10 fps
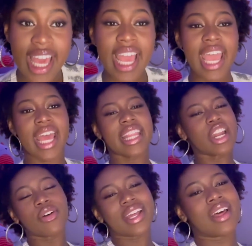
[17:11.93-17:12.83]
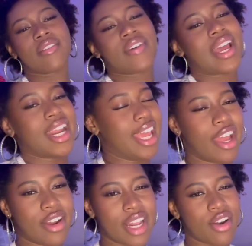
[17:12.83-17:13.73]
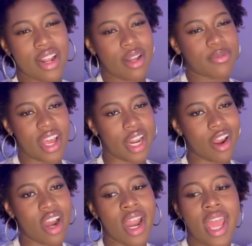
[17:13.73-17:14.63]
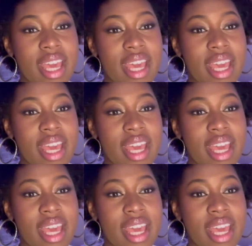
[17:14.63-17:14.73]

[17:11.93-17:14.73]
and they don't end up finding Carrie. They don't end up finding her.